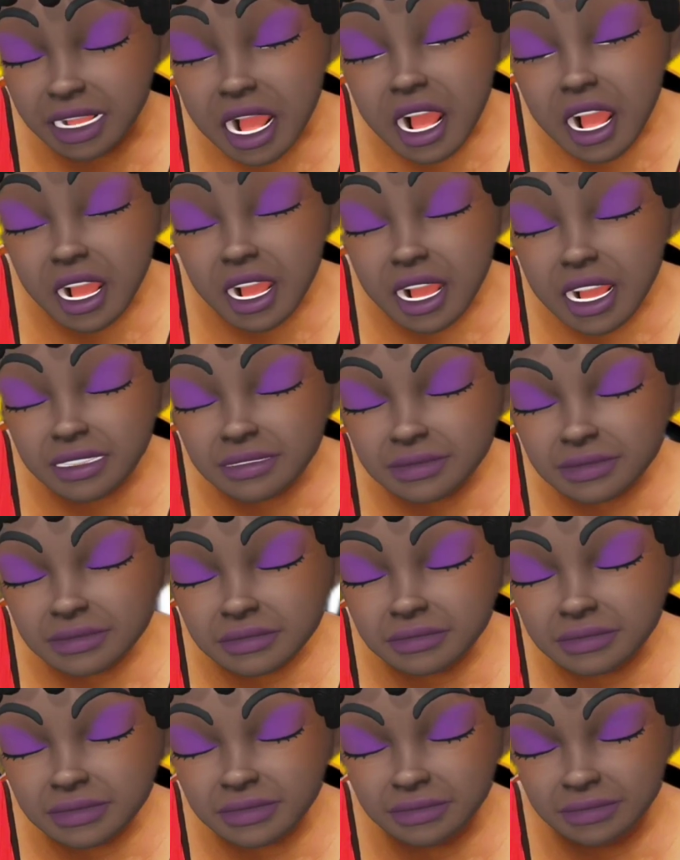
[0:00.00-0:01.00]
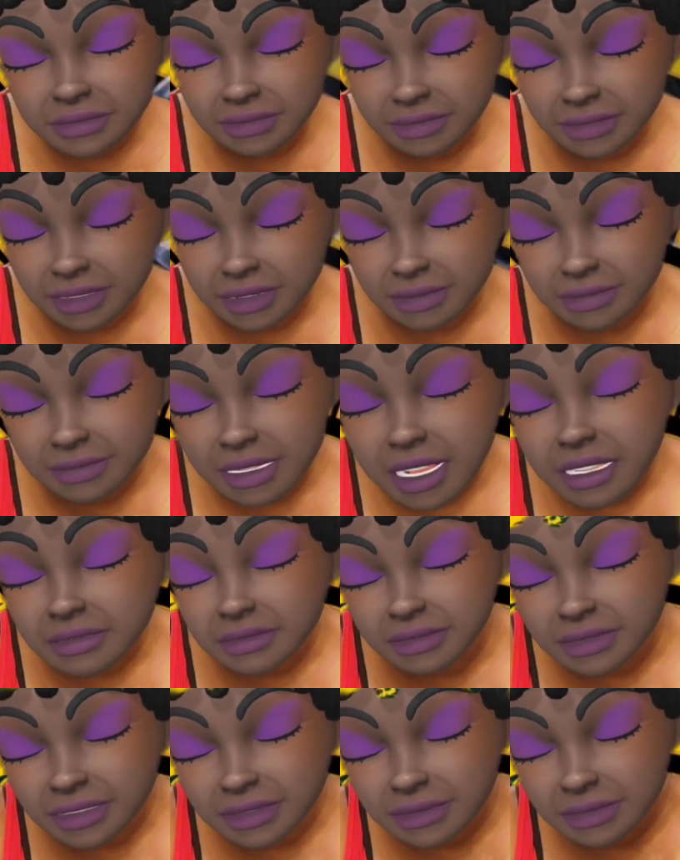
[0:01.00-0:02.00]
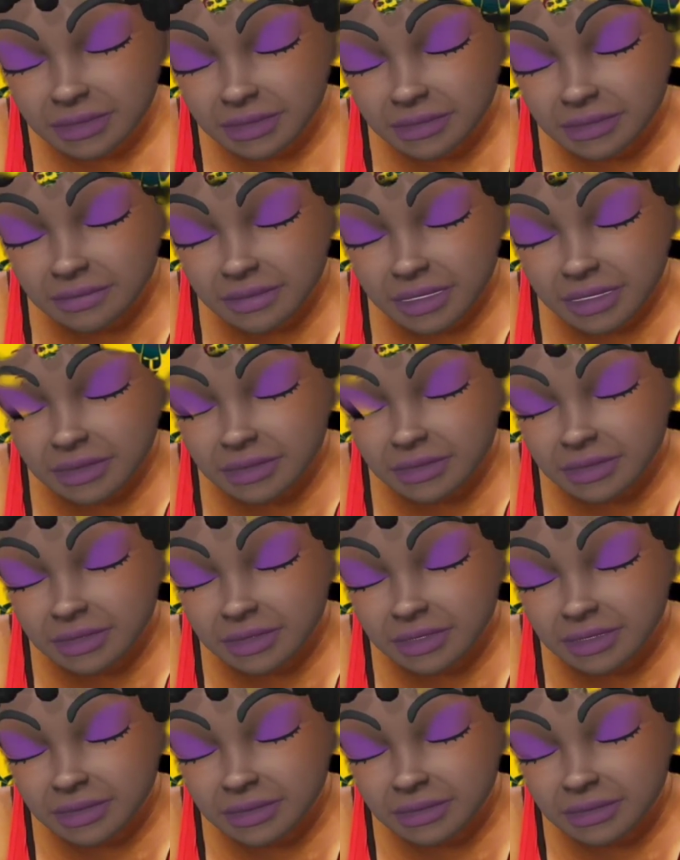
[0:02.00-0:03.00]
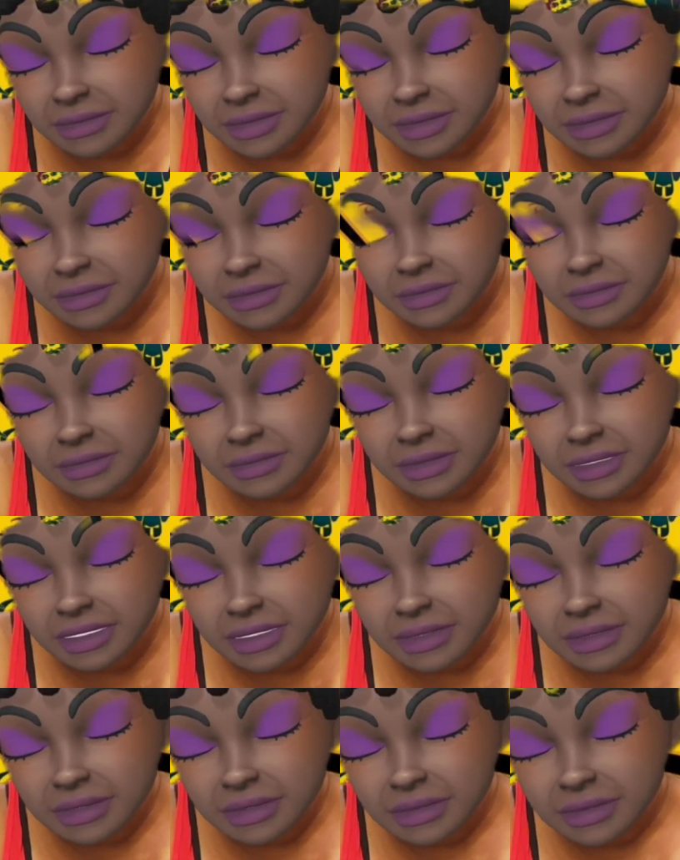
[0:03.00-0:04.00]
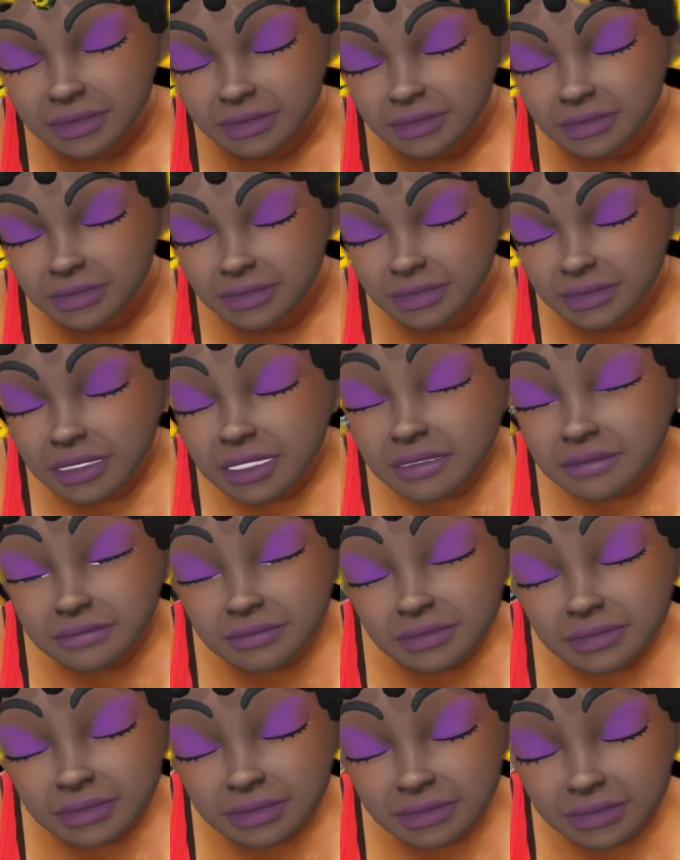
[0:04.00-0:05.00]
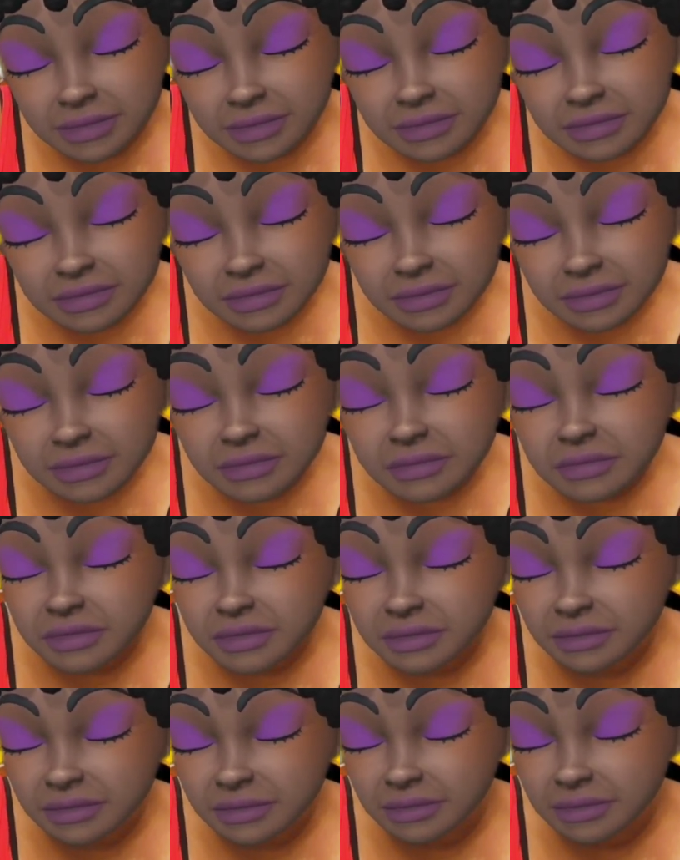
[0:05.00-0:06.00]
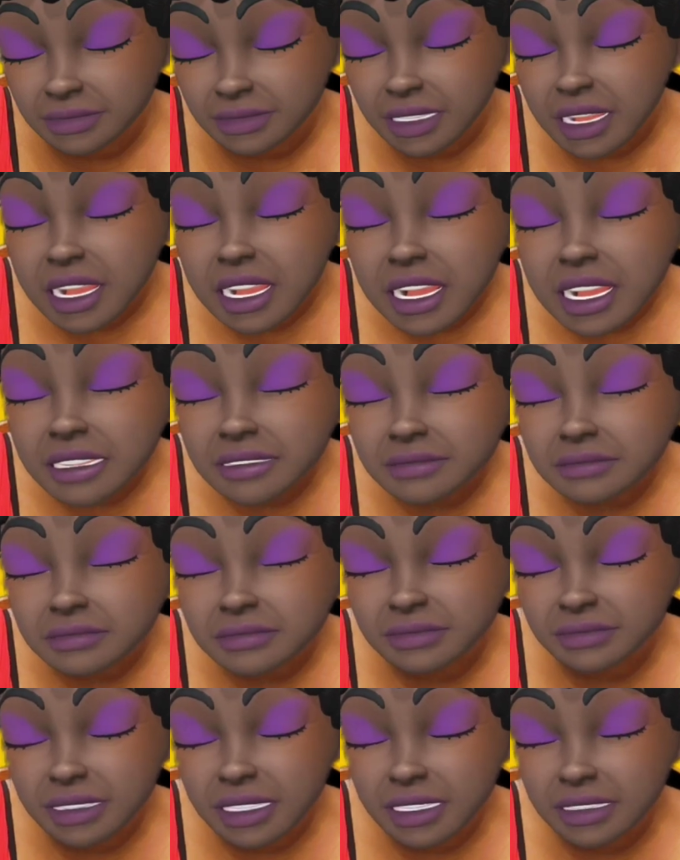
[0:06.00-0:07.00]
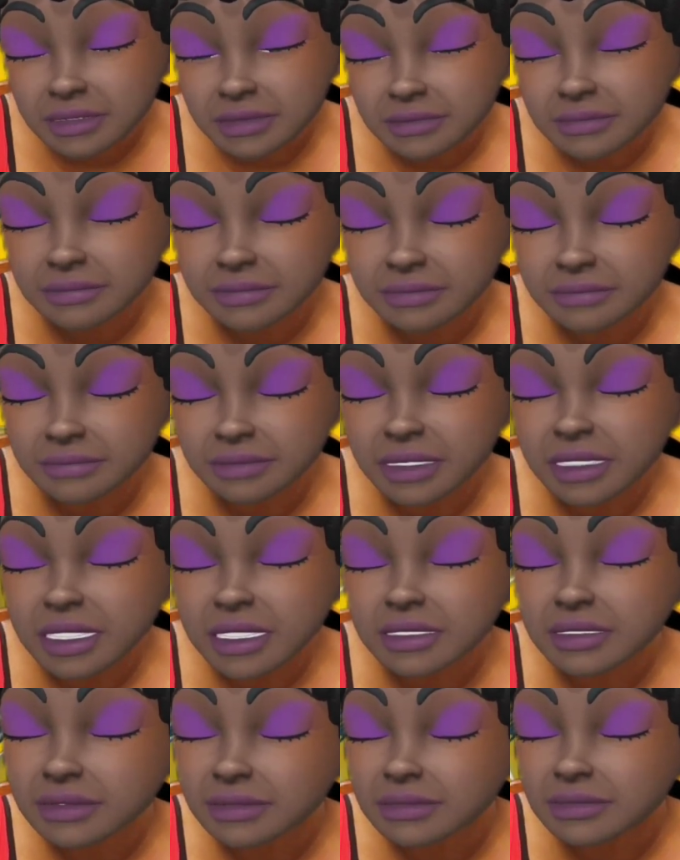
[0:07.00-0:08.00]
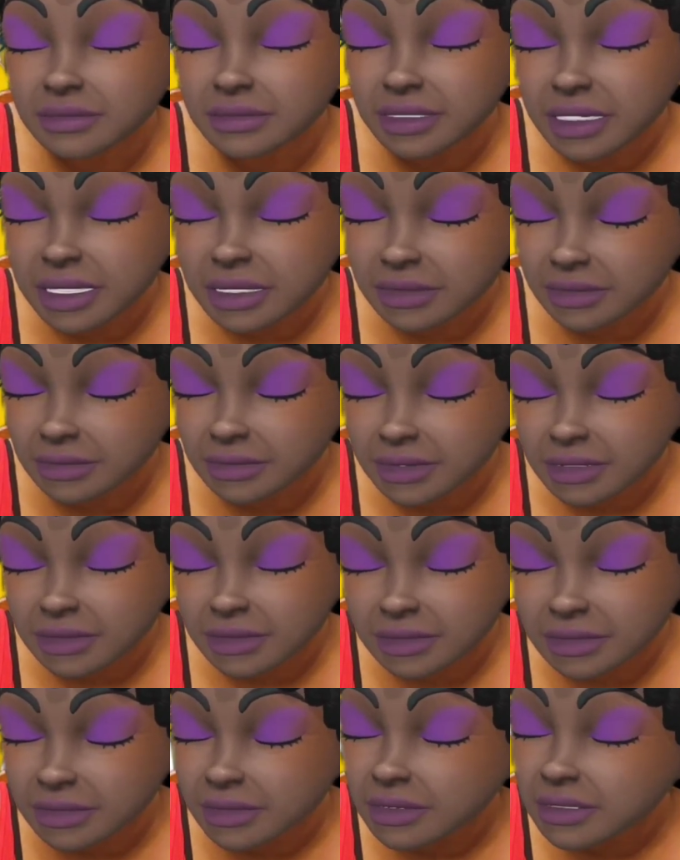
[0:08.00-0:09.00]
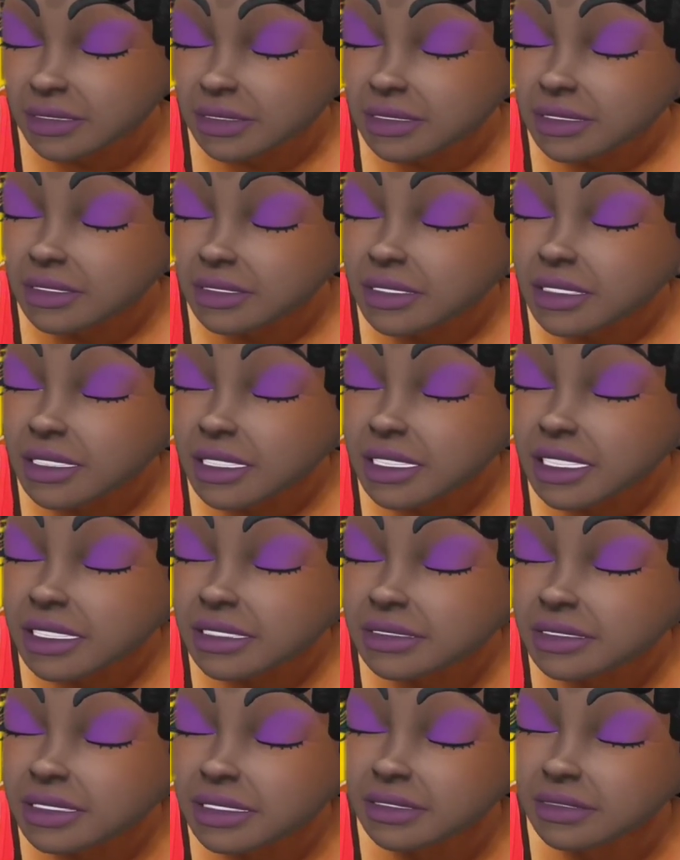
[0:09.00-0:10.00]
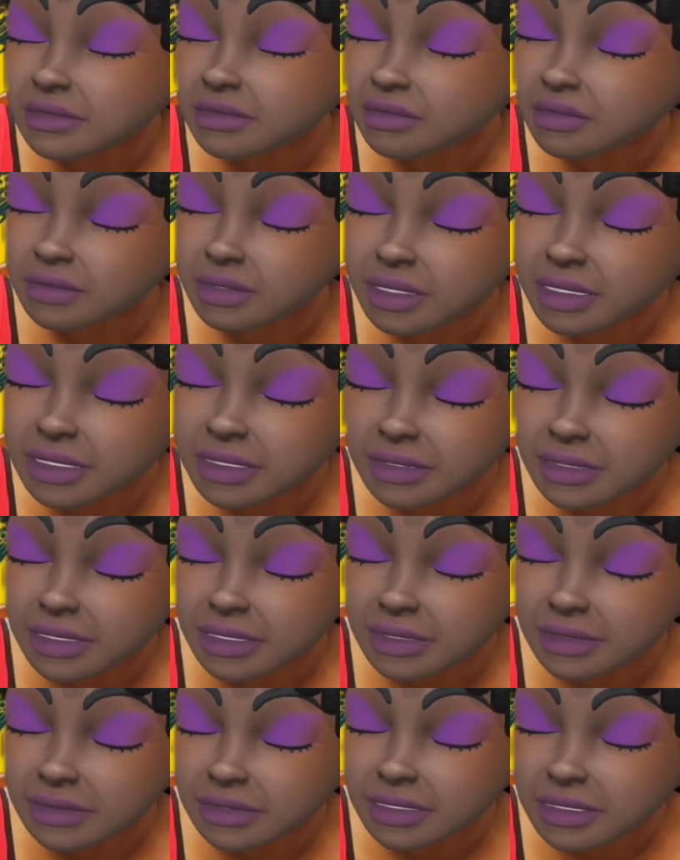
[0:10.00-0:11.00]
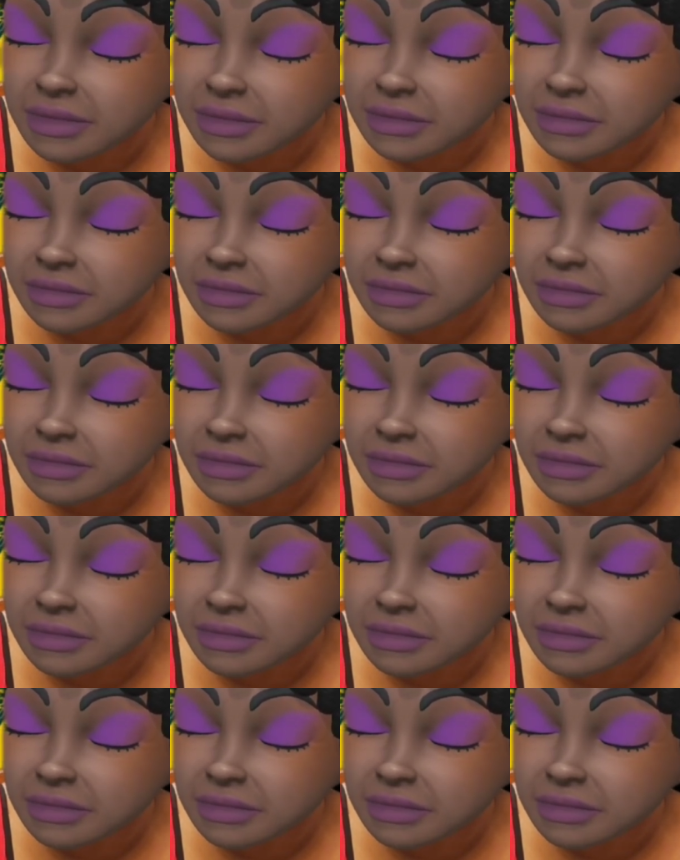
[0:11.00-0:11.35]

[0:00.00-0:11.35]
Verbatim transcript: All babies everywhere are powerless compared to adult males or men. Mother Alpha is therefore a profound political statements as it addresses itself